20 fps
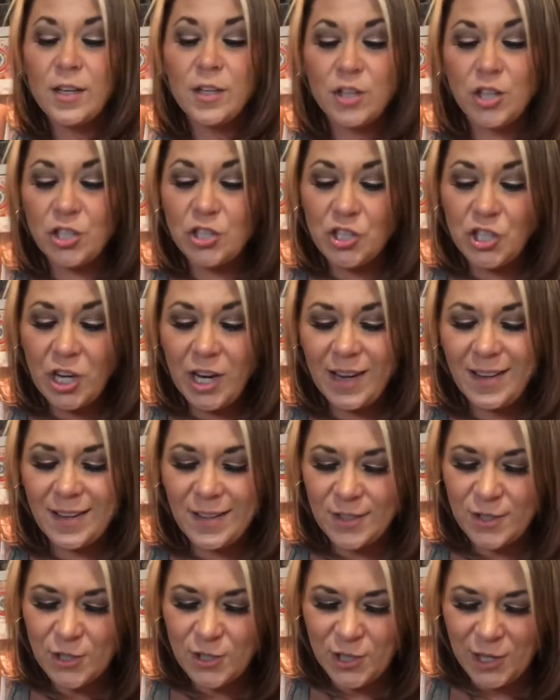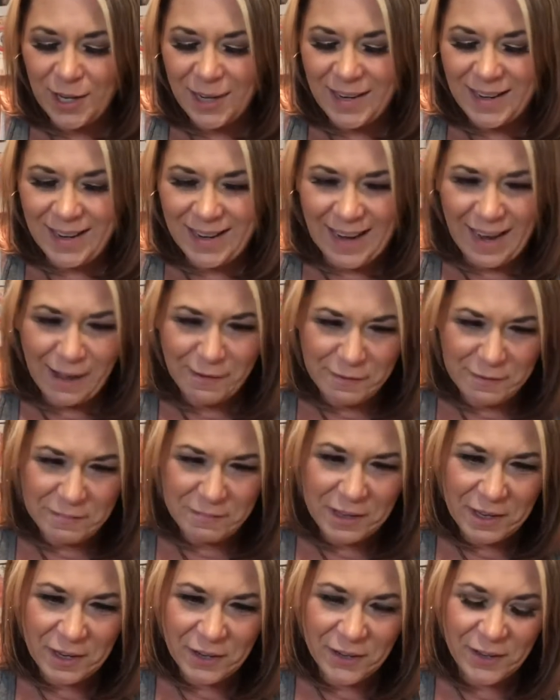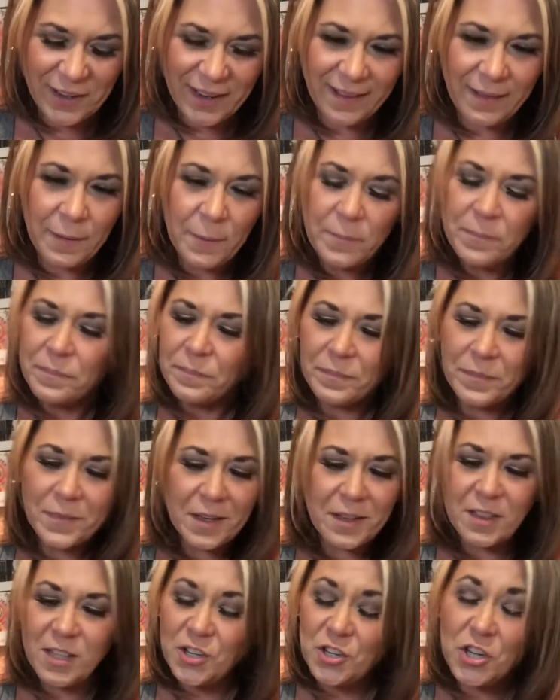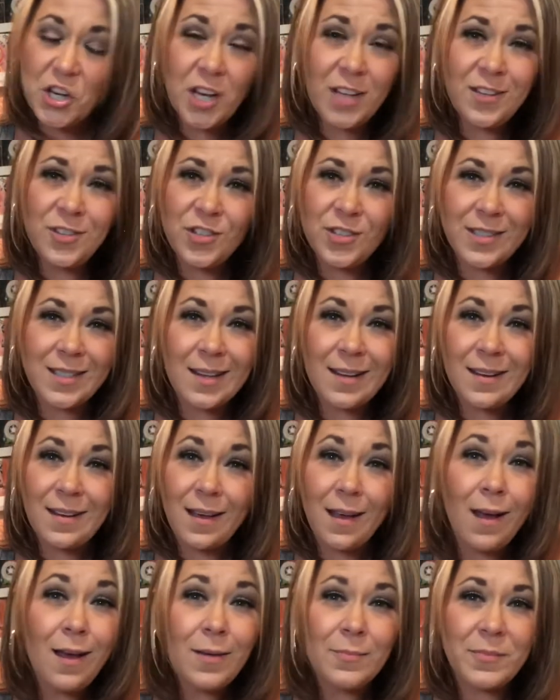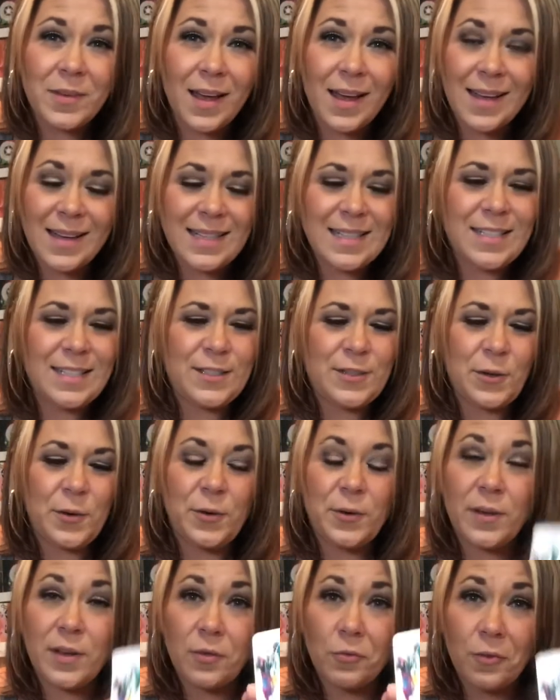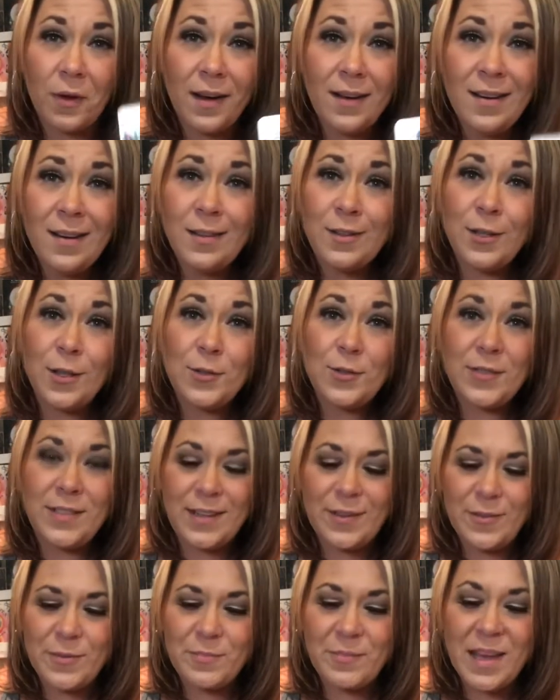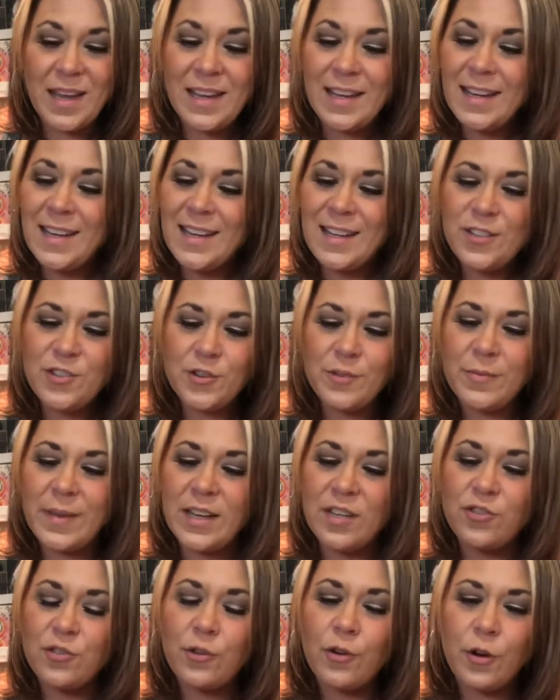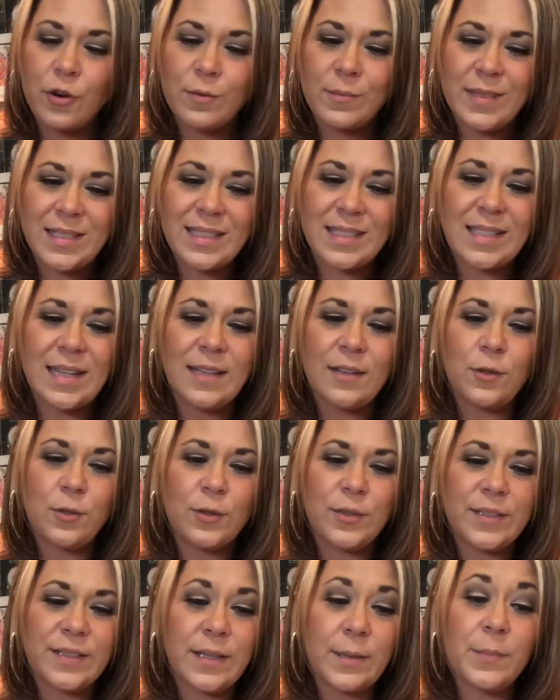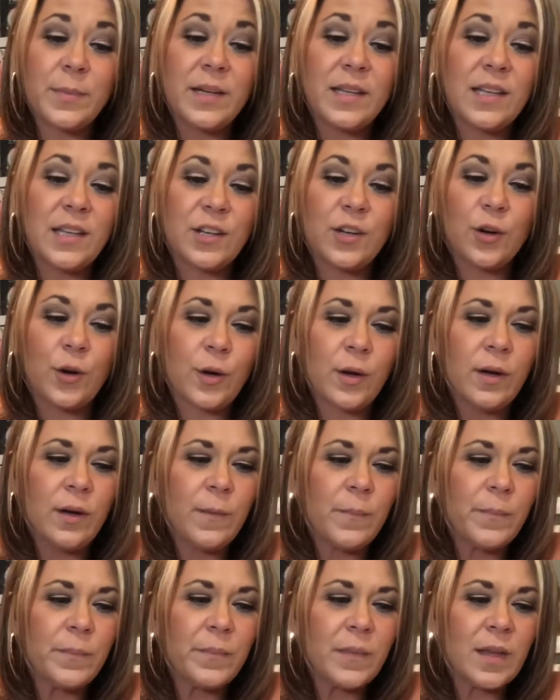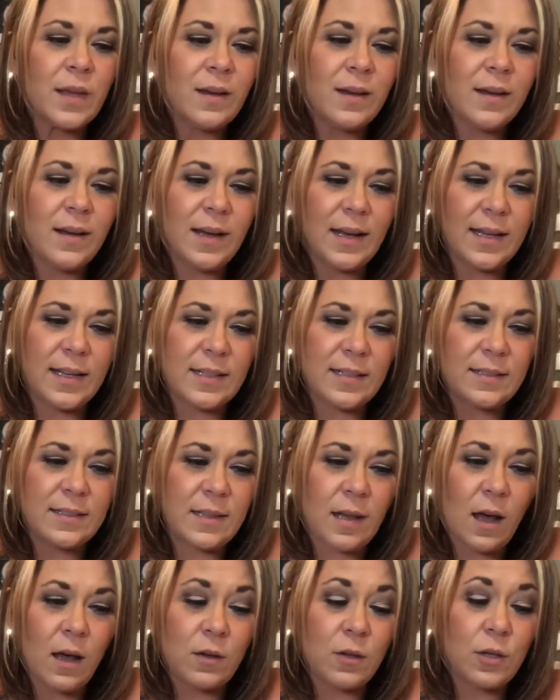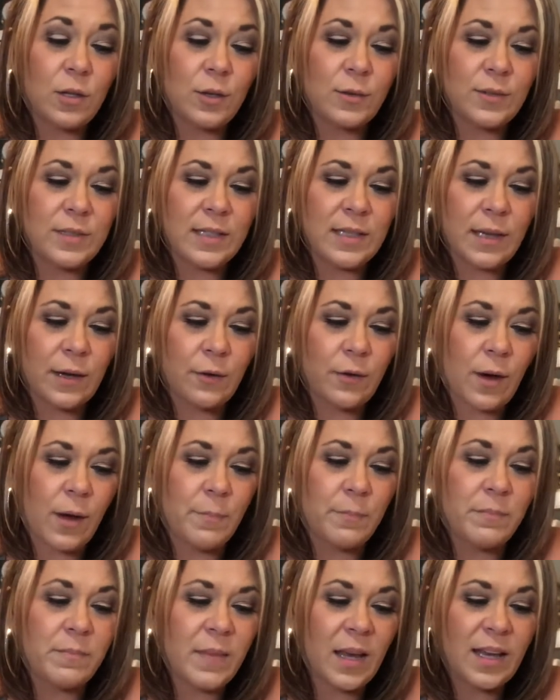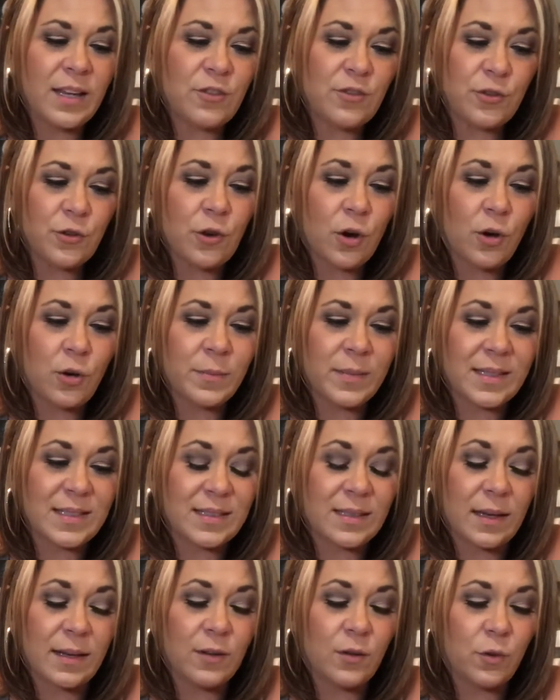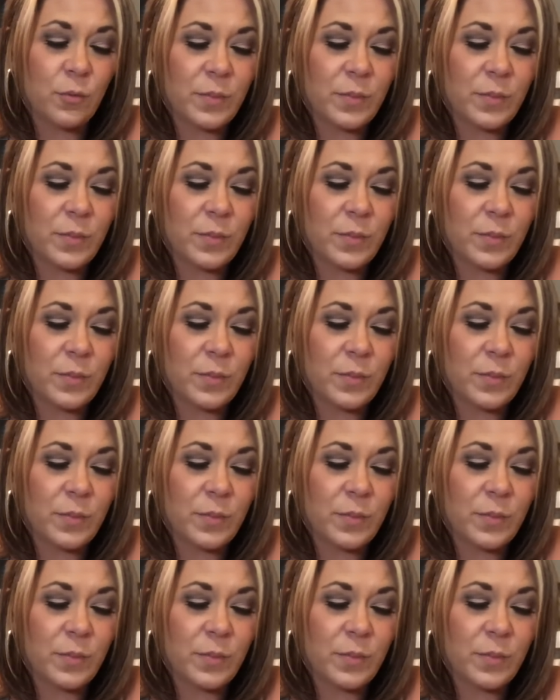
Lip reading: the change. And now I'm hearing the change is going to come, guys. So get ready to close out a major, major karmic cycle. Somebody here is closing out a major karmic cycle